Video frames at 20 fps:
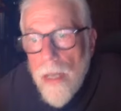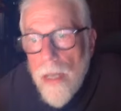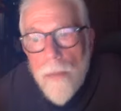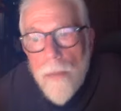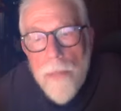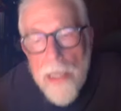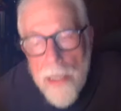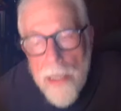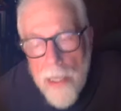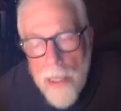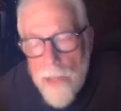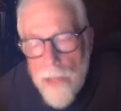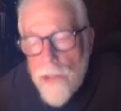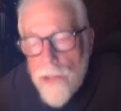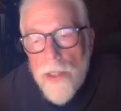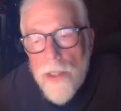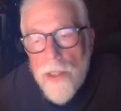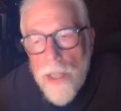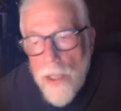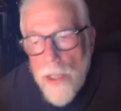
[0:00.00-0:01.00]
Because
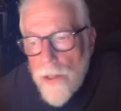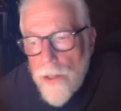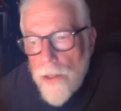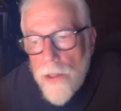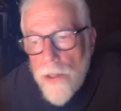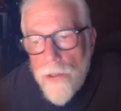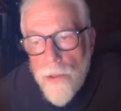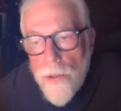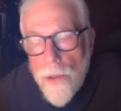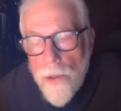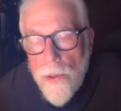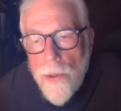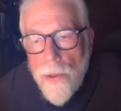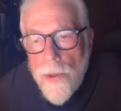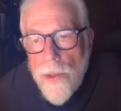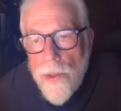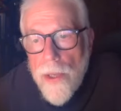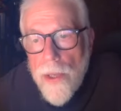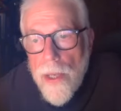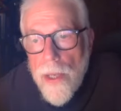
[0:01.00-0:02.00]
to tell you the
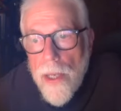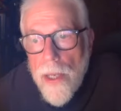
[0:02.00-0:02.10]
truth,